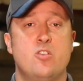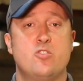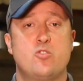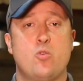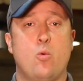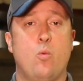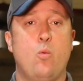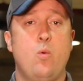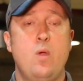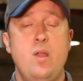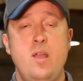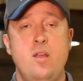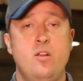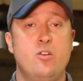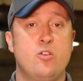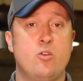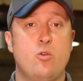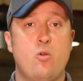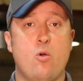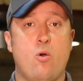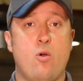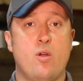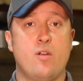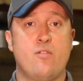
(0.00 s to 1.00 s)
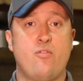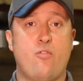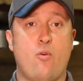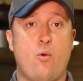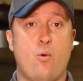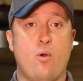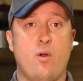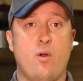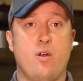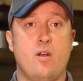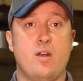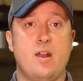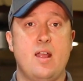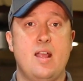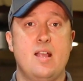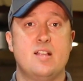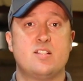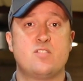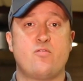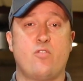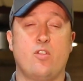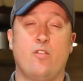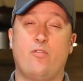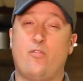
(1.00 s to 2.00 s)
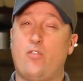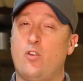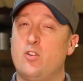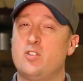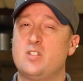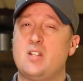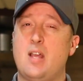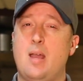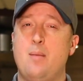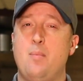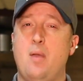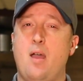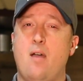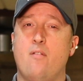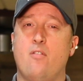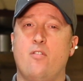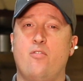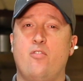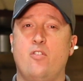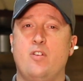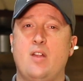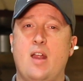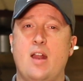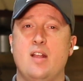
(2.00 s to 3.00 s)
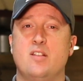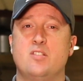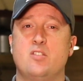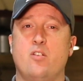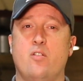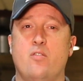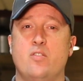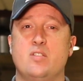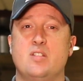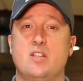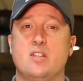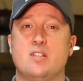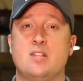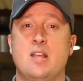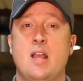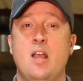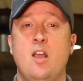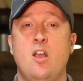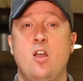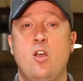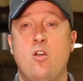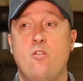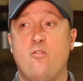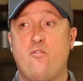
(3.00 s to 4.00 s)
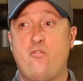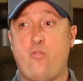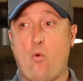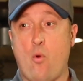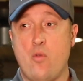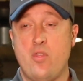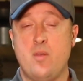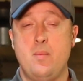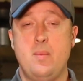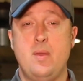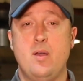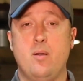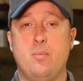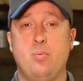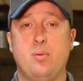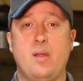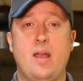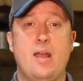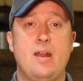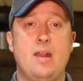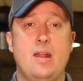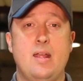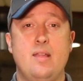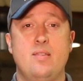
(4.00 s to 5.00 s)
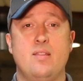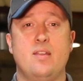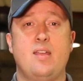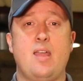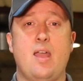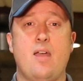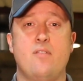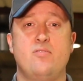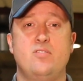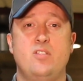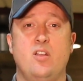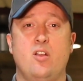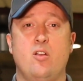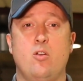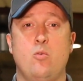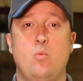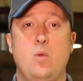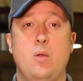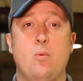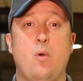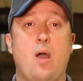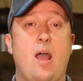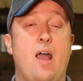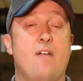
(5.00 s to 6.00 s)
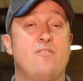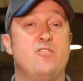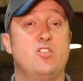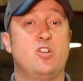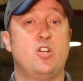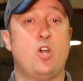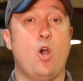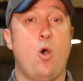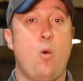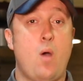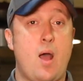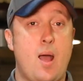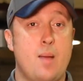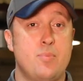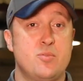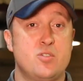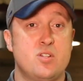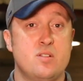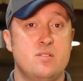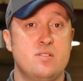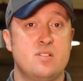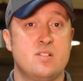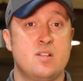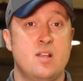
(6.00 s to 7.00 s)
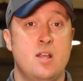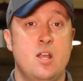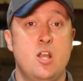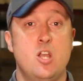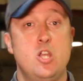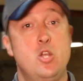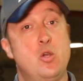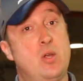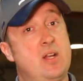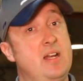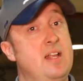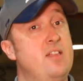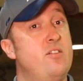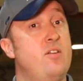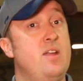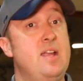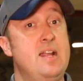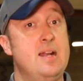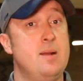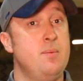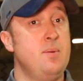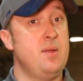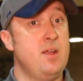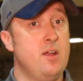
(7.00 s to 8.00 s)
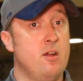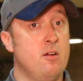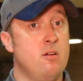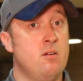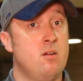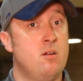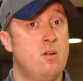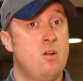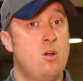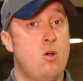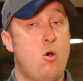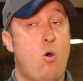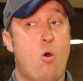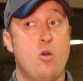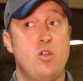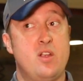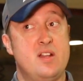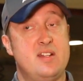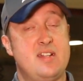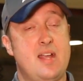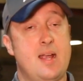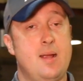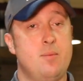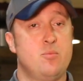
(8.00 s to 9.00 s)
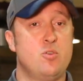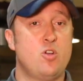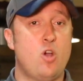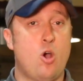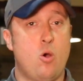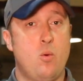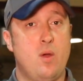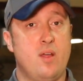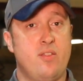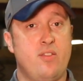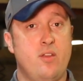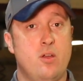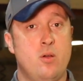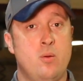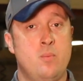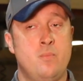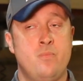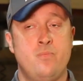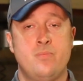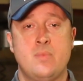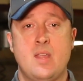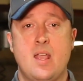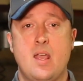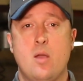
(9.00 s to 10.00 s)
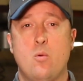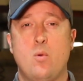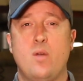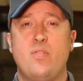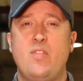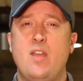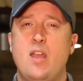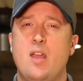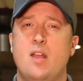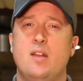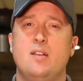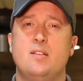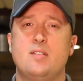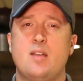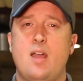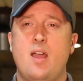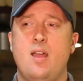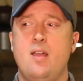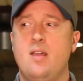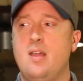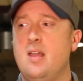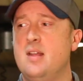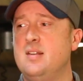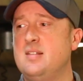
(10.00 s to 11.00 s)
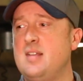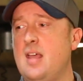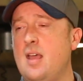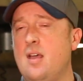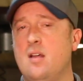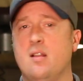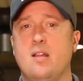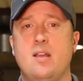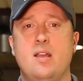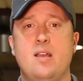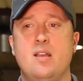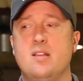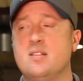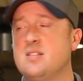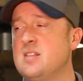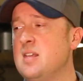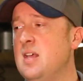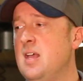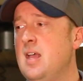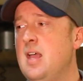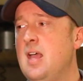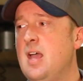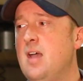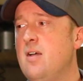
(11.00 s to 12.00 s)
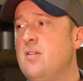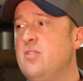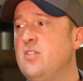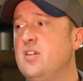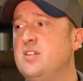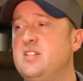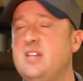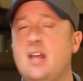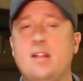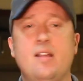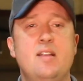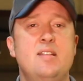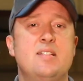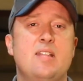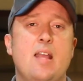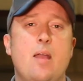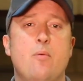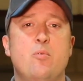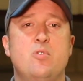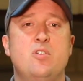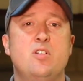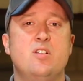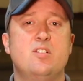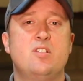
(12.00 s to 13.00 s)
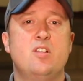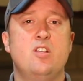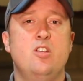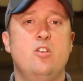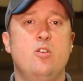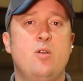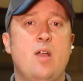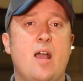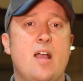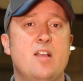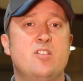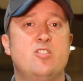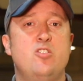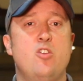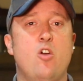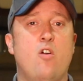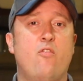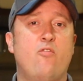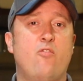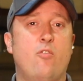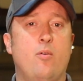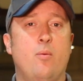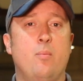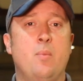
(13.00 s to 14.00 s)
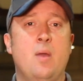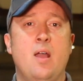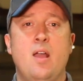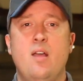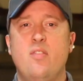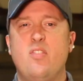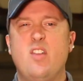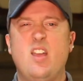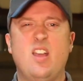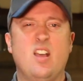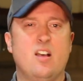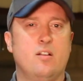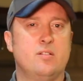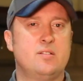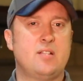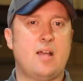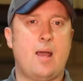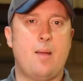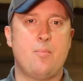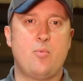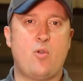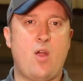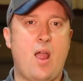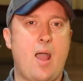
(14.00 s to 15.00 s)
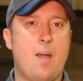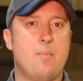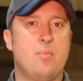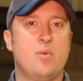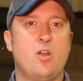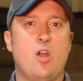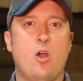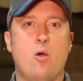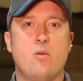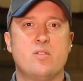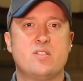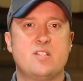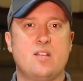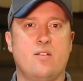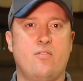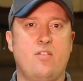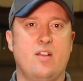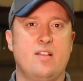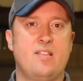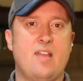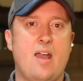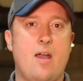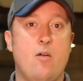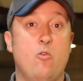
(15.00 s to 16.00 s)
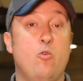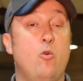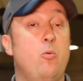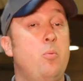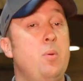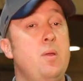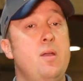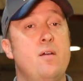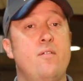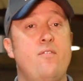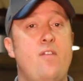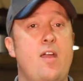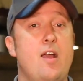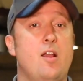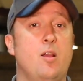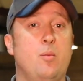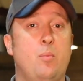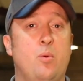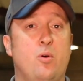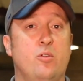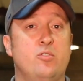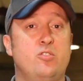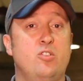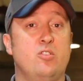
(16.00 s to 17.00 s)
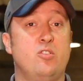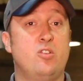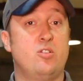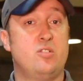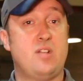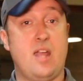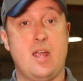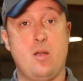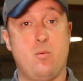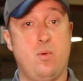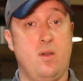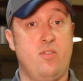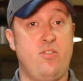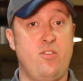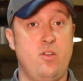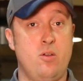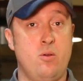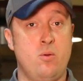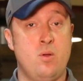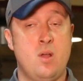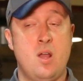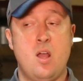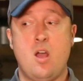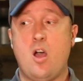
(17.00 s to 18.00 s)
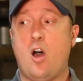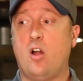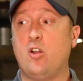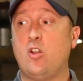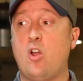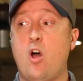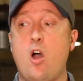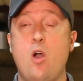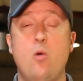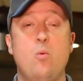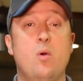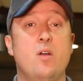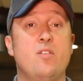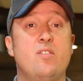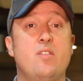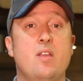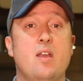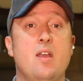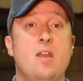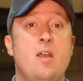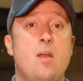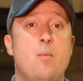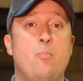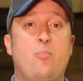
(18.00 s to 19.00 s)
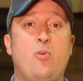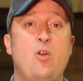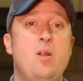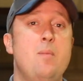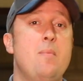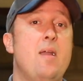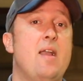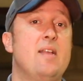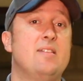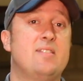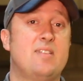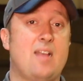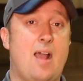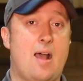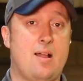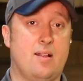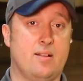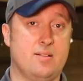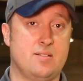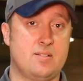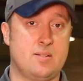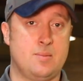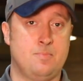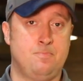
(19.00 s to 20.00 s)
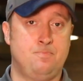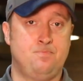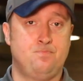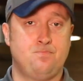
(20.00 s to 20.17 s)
So what we do going forward is, for the first time ever for dining services, for the meal plan in the cafeteria, we will have to-go options. You can either eat here or you can take them to go with you. And what they entail is the deli sandwiches that you guys know from the Hilltop Grab and Go and stuff like that will be available to take with you, along with pre-made salads.